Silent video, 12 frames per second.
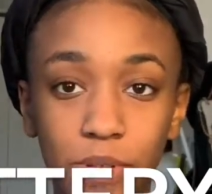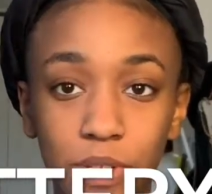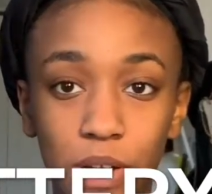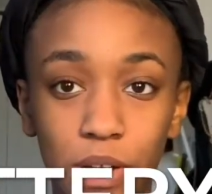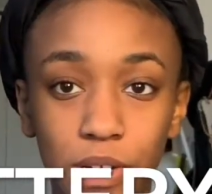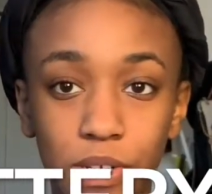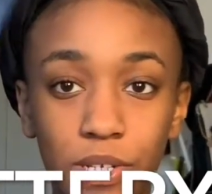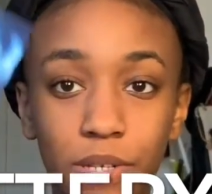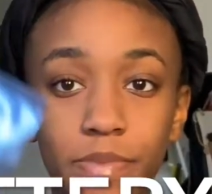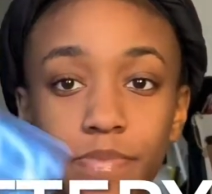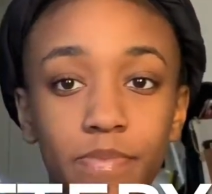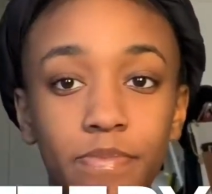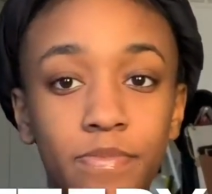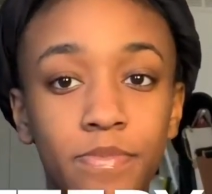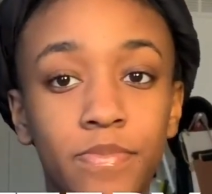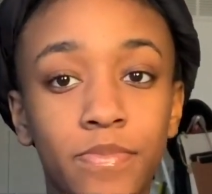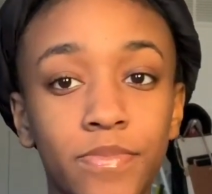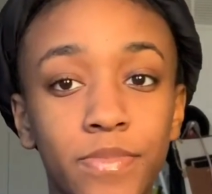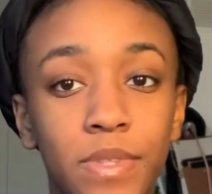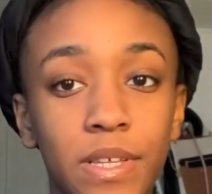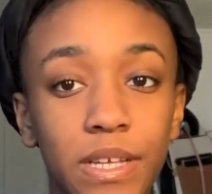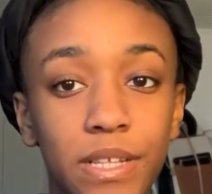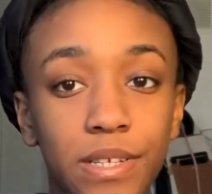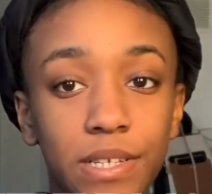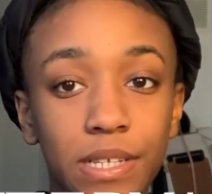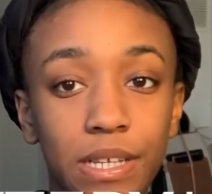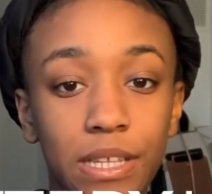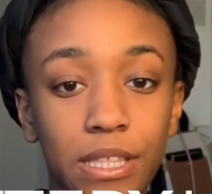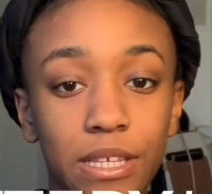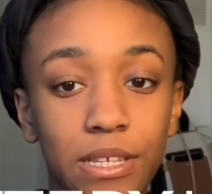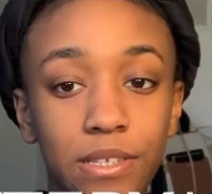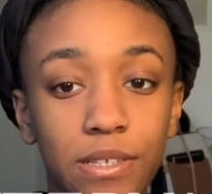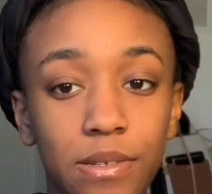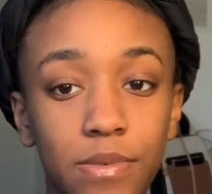charger. It looks like this.